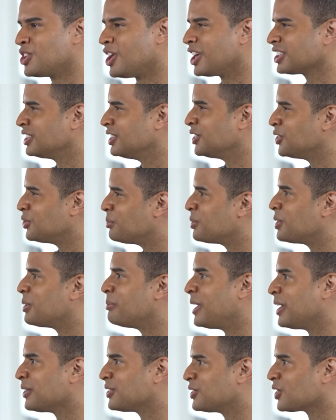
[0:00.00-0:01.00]
talked a little bit
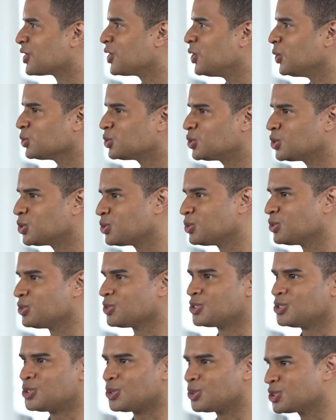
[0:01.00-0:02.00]
about the cultural,
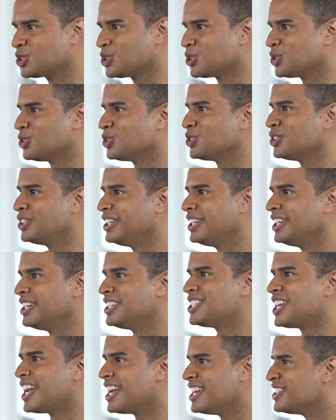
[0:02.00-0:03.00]
social
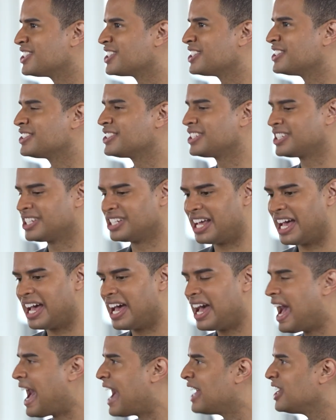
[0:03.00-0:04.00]
changes.
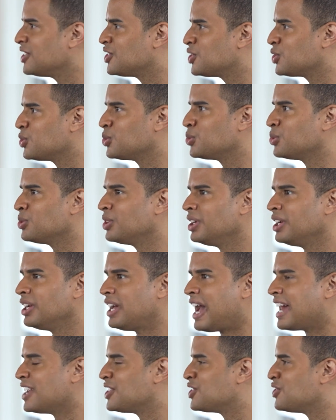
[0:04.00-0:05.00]
How did you
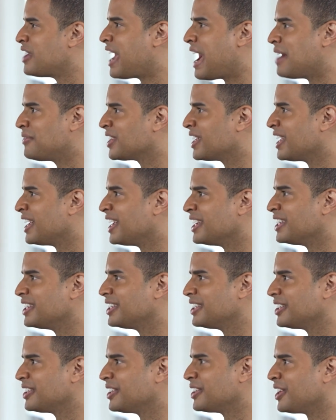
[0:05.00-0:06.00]
navigate,
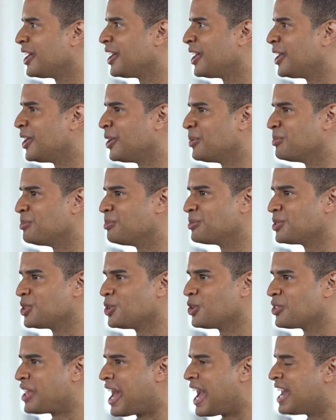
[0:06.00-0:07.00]
you
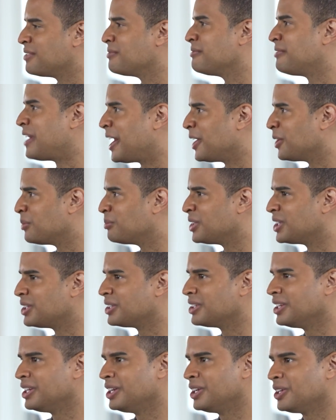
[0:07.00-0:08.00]
know, that environment?
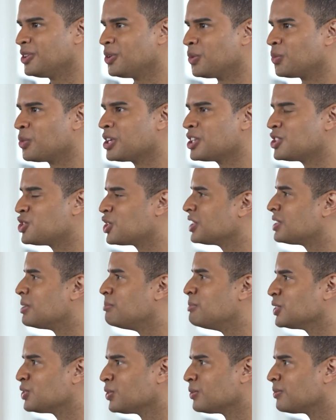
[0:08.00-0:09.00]
You know, where did you get the
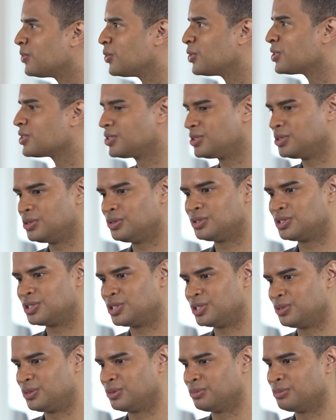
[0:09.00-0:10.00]
mental fortitude
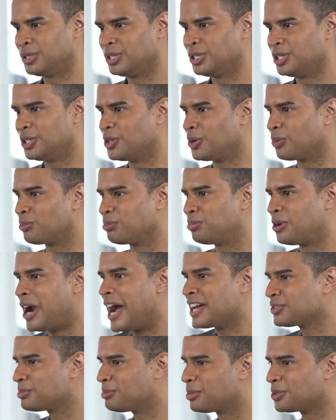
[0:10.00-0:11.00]
to, you know,
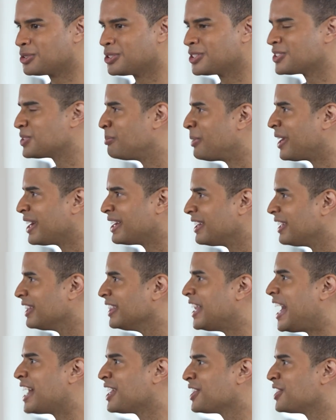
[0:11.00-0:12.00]
prosper despite a
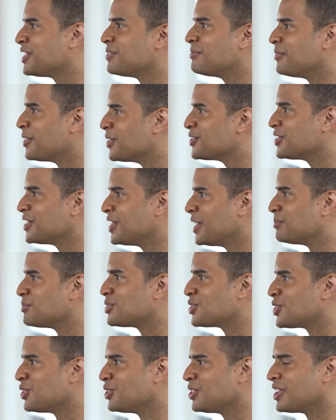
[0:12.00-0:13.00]
lot of the adversity I'm
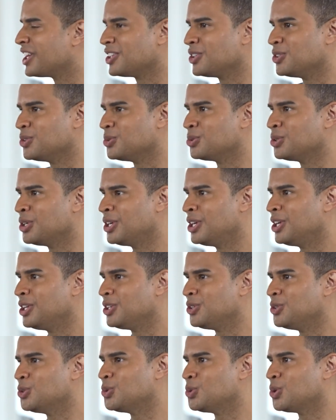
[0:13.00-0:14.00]
sure that you
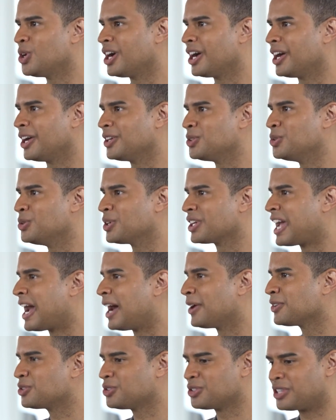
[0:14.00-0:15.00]

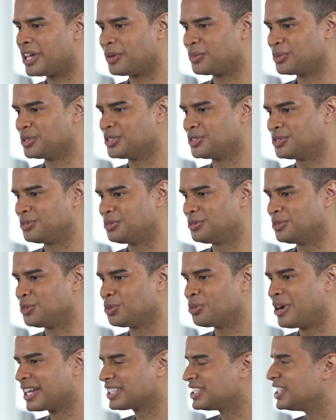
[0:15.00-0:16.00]
encountered that was
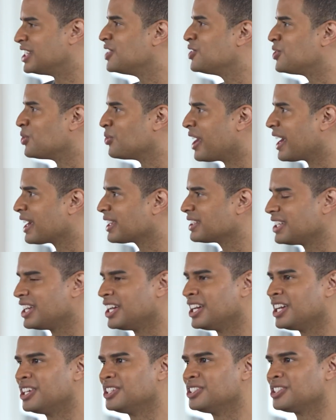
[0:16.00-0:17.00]
direct and indirect?
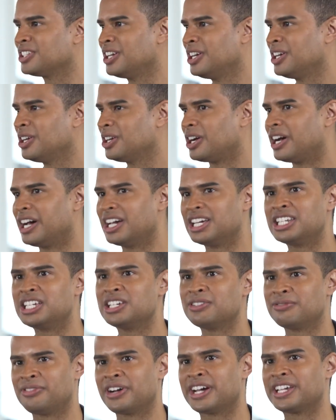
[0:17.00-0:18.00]
And
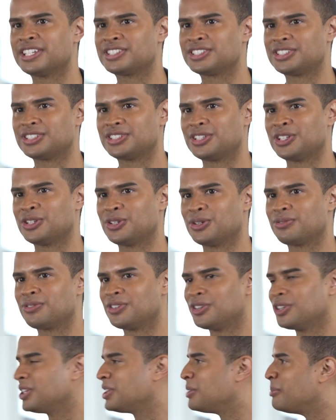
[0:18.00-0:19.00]
any advice, you know,
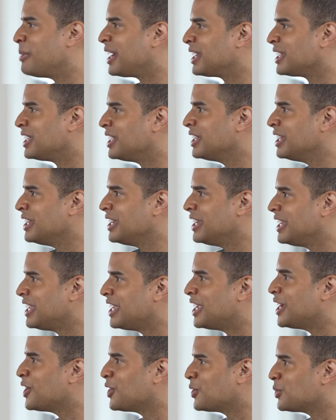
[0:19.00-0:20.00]
for anybody
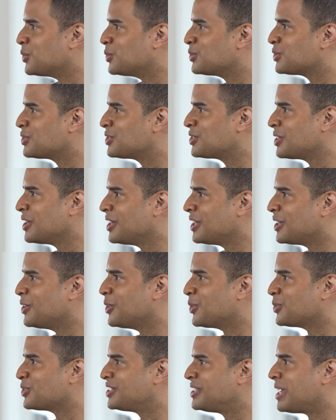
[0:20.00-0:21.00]
here who's, you
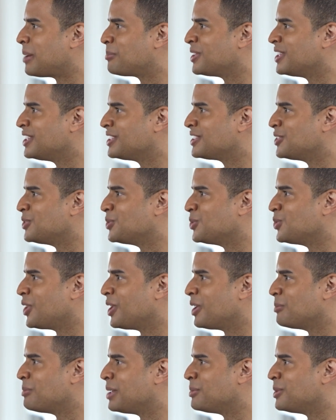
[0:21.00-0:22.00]
know, stepping
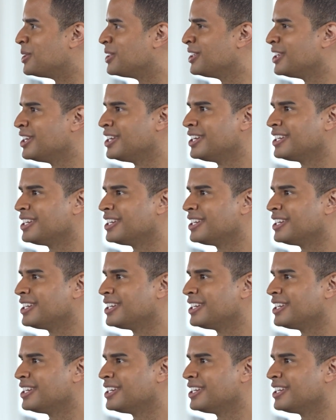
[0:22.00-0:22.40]
into maybe